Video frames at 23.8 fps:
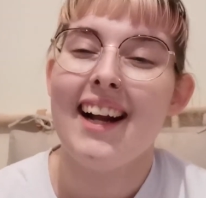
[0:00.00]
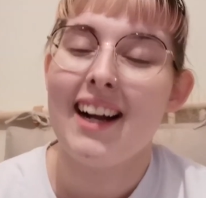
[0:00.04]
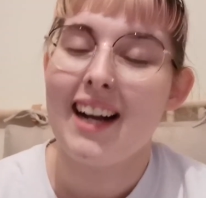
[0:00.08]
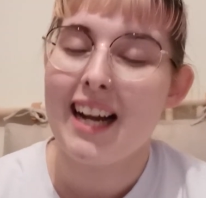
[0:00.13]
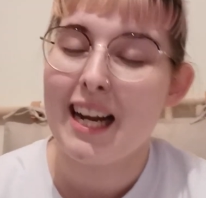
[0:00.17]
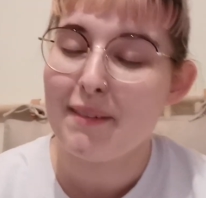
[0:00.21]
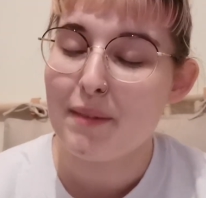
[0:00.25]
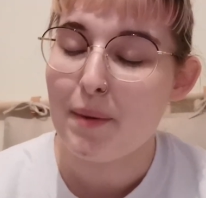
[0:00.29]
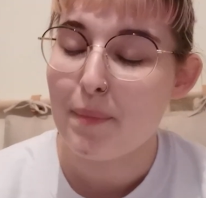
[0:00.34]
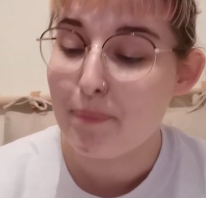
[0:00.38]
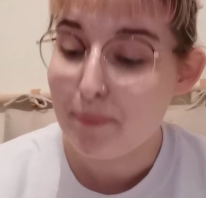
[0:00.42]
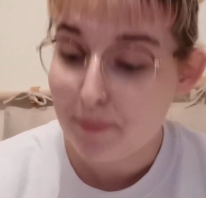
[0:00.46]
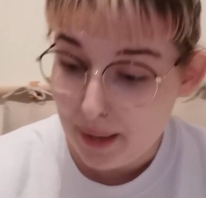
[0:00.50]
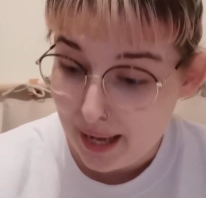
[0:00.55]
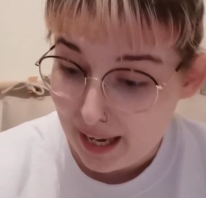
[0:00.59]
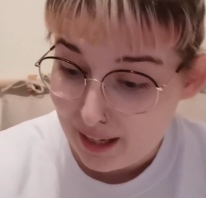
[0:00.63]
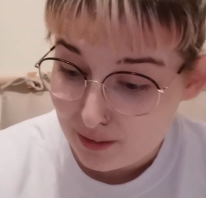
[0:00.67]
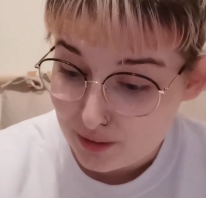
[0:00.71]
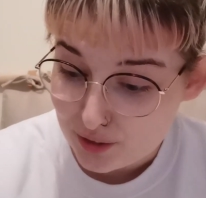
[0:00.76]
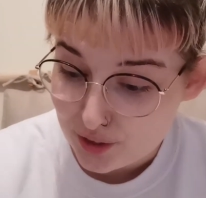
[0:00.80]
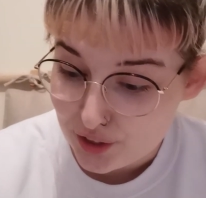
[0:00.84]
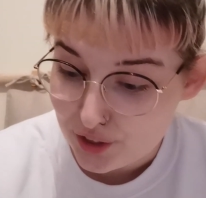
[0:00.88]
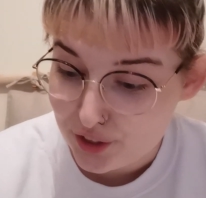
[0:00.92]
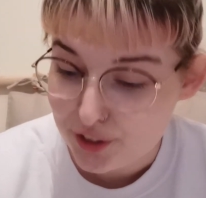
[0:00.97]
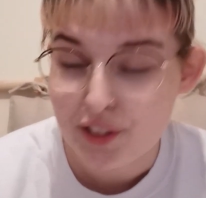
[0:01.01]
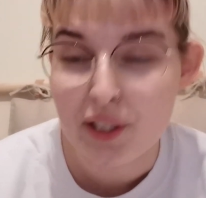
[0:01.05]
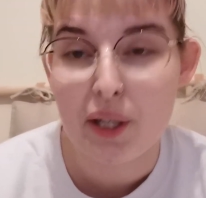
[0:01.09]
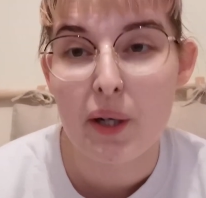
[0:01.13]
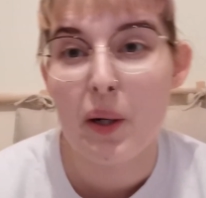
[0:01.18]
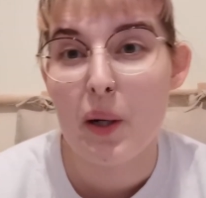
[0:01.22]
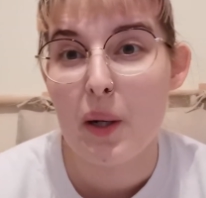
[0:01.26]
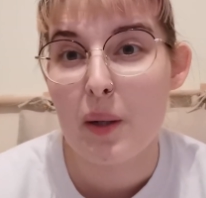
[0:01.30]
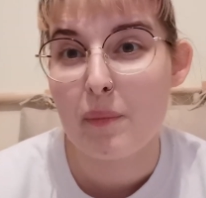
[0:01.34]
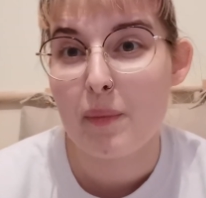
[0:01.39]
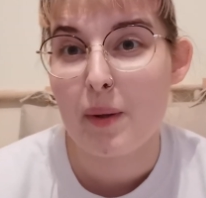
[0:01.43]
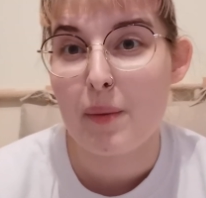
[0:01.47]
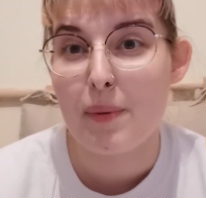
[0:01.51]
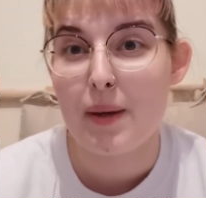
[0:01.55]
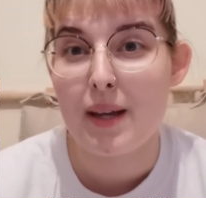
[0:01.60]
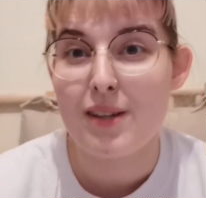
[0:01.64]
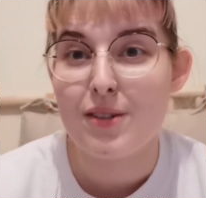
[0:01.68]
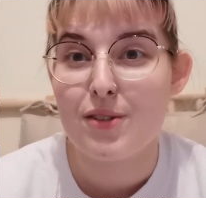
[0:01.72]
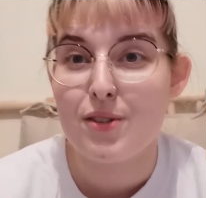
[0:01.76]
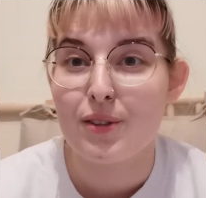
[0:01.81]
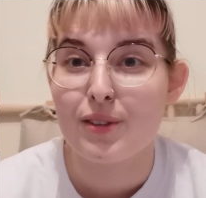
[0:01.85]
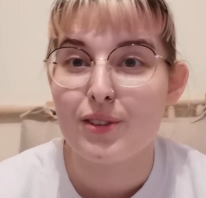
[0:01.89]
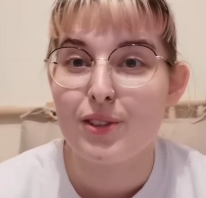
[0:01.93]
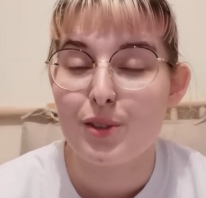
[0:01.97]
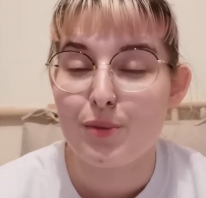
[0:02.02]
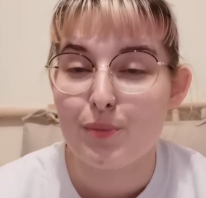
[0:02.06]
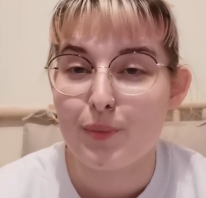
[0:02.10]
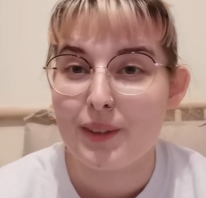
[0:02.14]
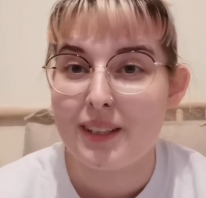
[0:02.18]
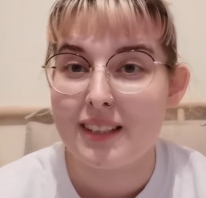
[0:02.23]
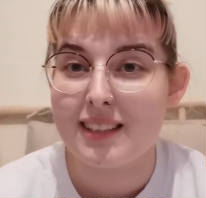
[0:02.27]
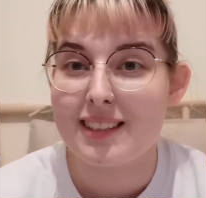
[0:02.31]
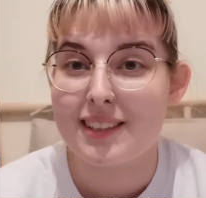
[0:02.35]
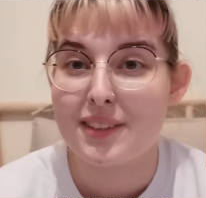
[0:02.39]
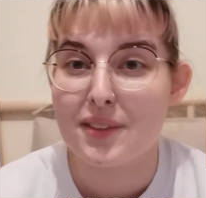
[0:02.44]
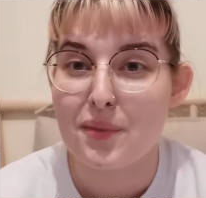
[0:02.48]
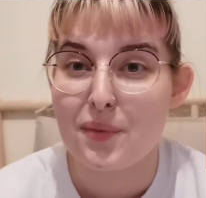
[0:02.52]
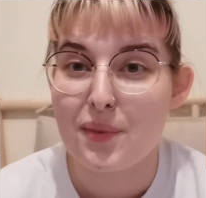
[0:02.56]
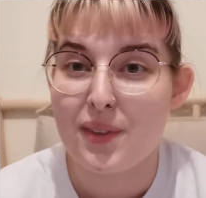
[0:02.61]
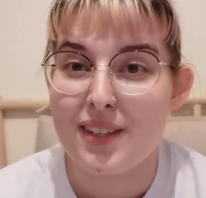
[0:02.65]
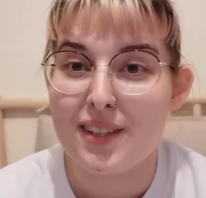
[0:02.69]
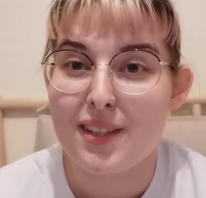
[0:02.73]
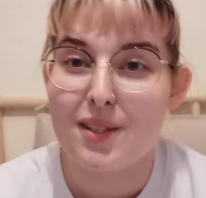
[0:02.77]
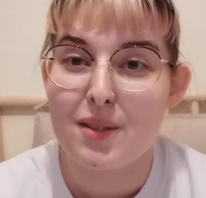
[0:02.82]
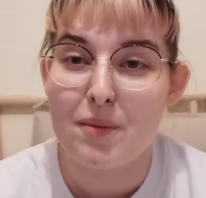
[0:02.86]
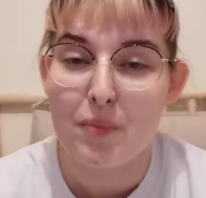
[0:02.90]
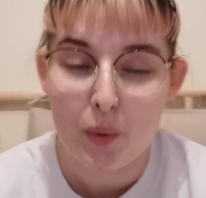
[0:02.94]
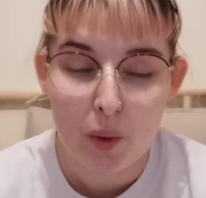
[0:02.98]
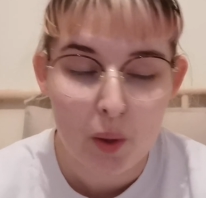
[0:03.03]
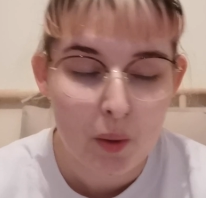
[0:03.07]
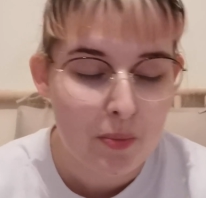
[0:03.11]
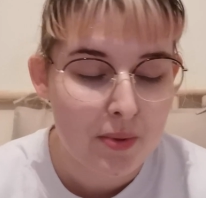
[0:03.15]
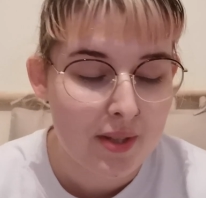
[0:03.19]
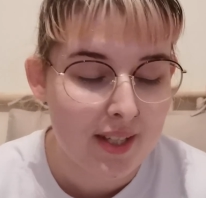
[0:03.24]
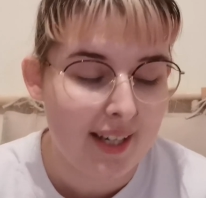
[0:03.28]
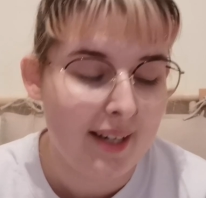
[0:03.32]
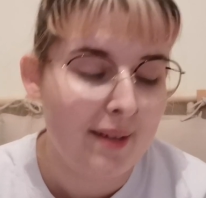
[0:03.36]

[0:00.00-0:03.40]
I am about to go on my Patreon sprints with Spoops.